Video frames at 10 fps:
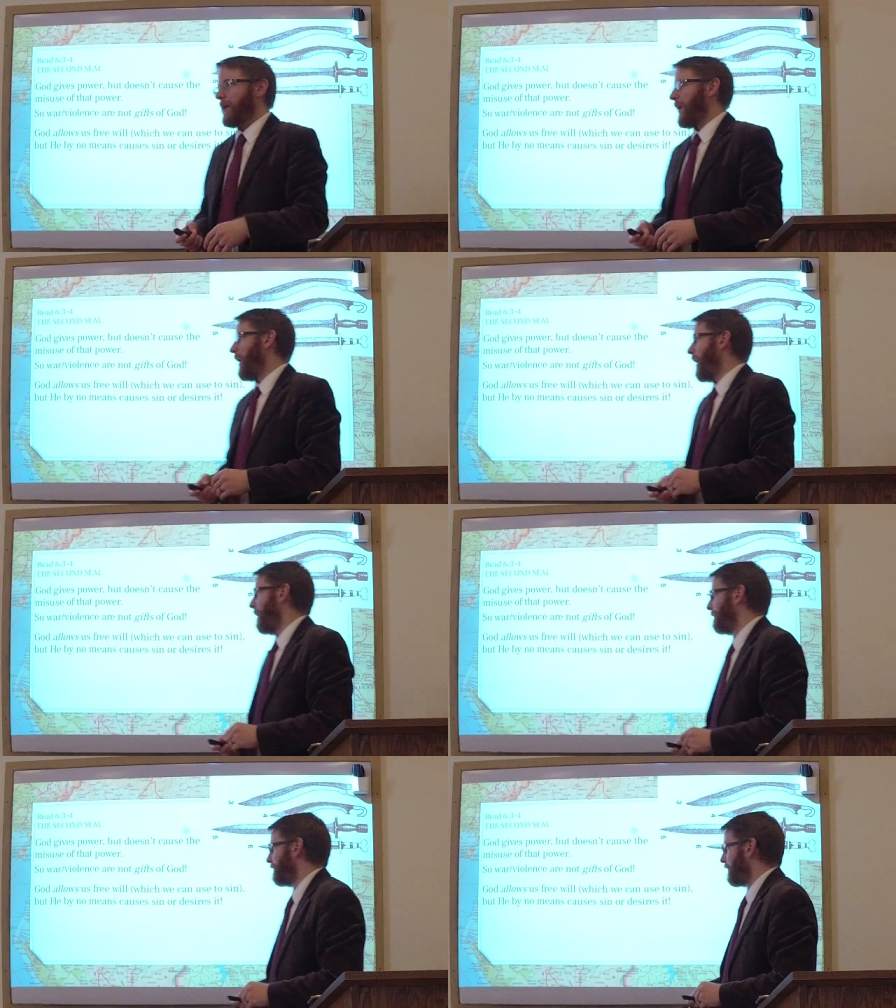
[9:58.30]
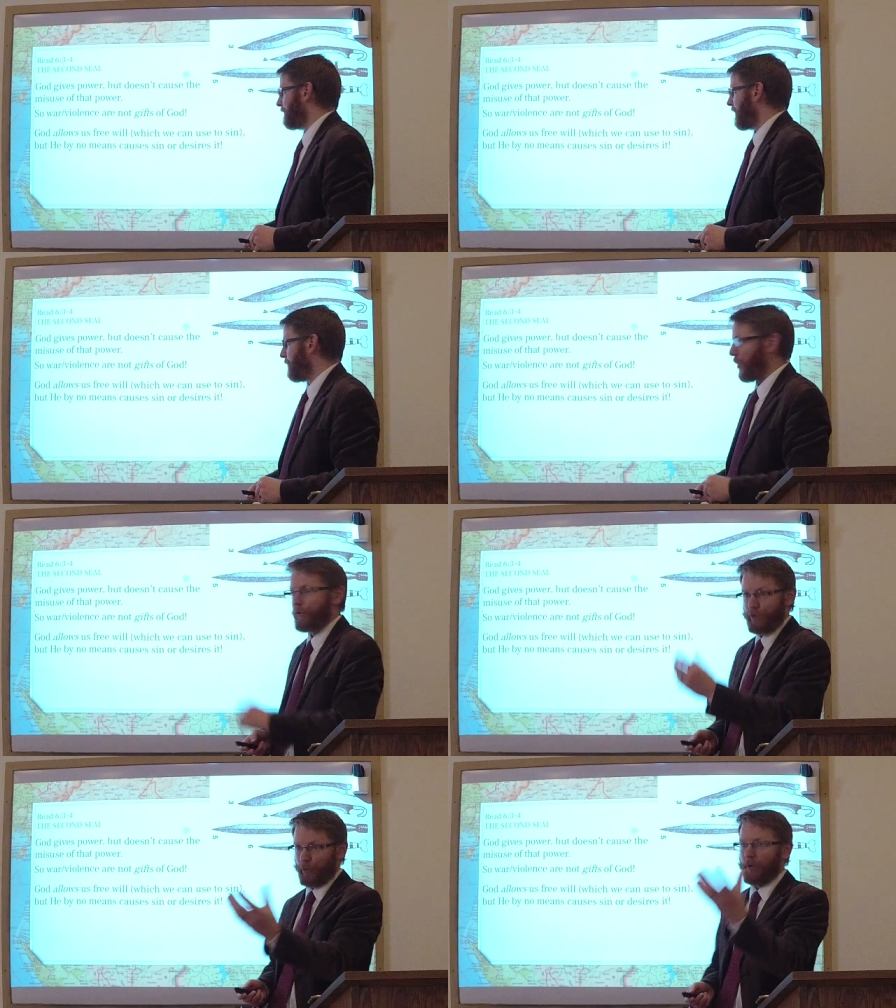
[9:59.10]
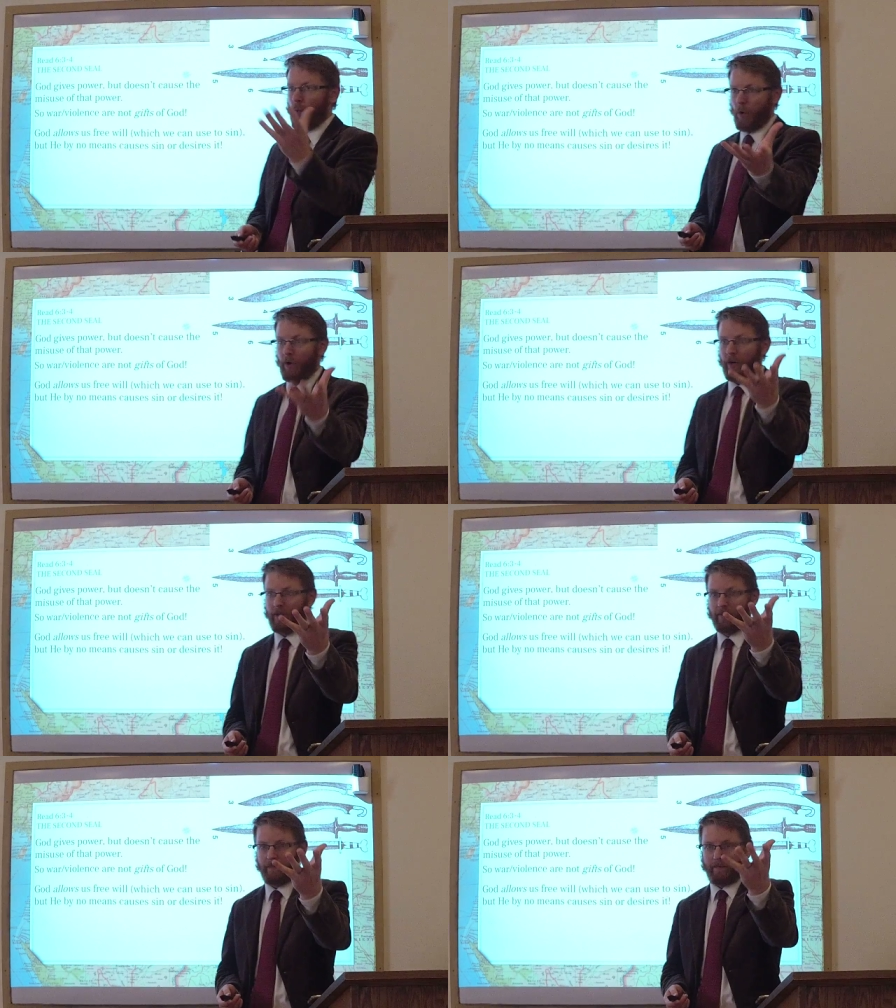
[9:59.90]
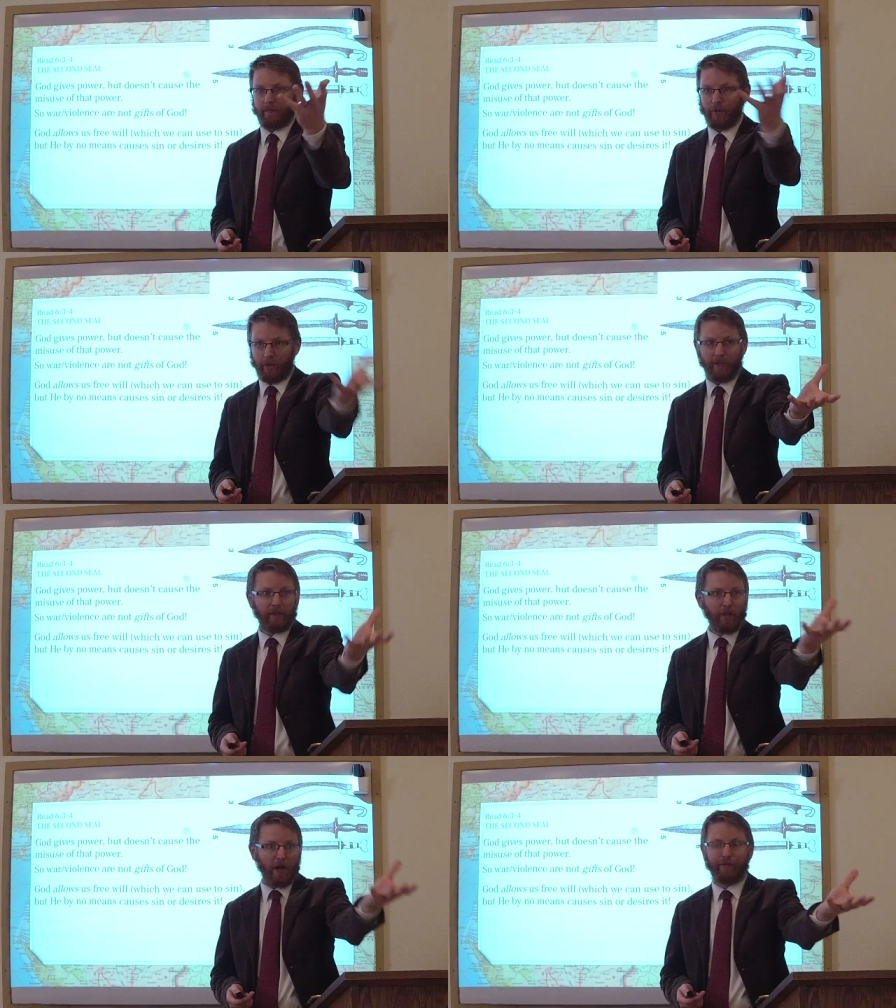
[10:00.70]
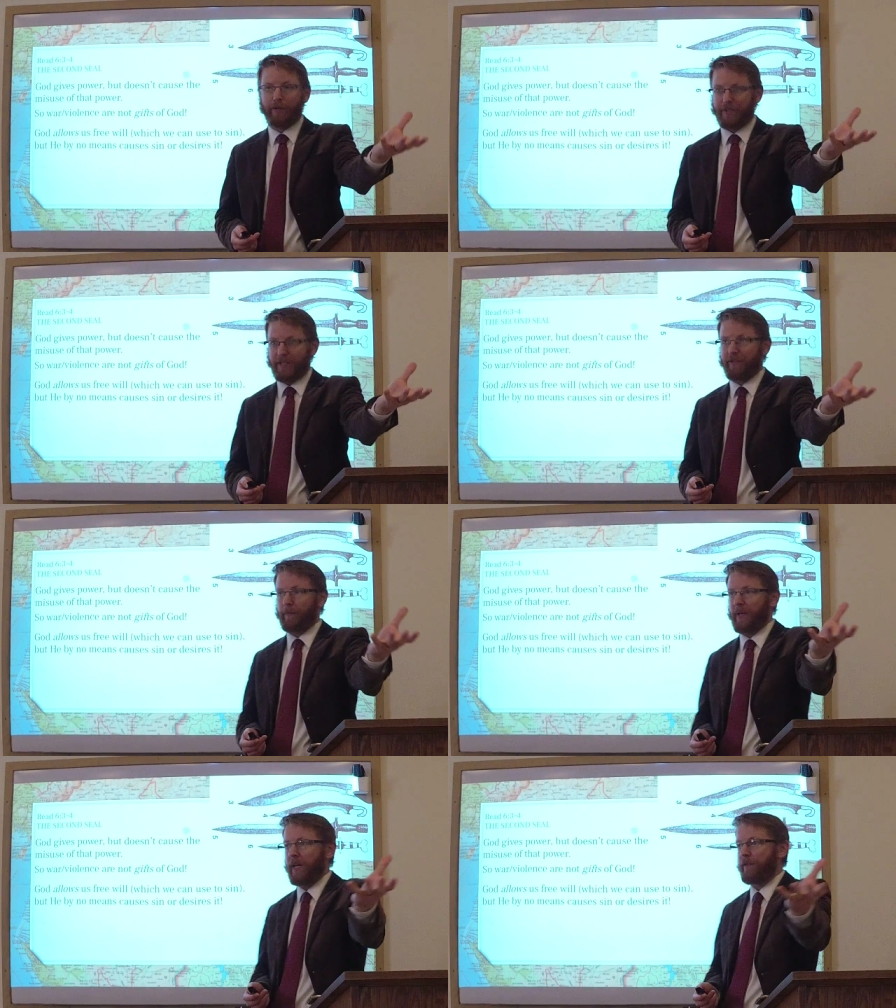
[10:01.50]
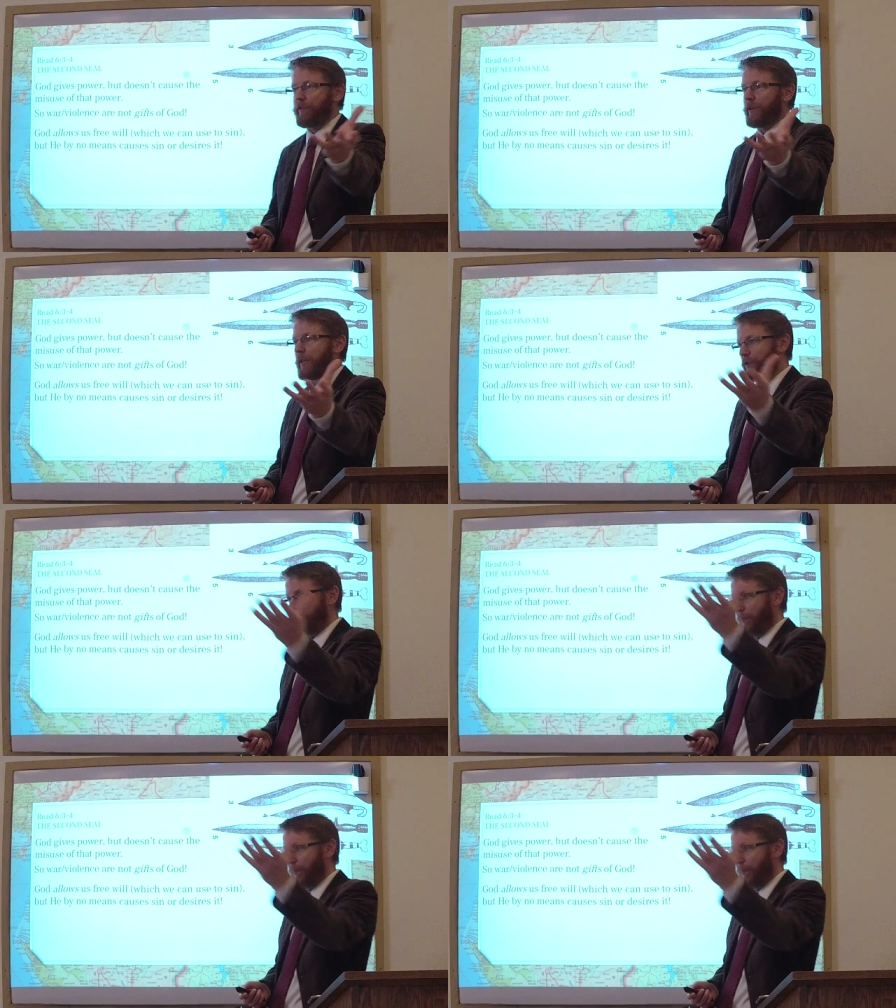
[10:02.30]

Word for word: um, both to reward good, lawful civic behavior and to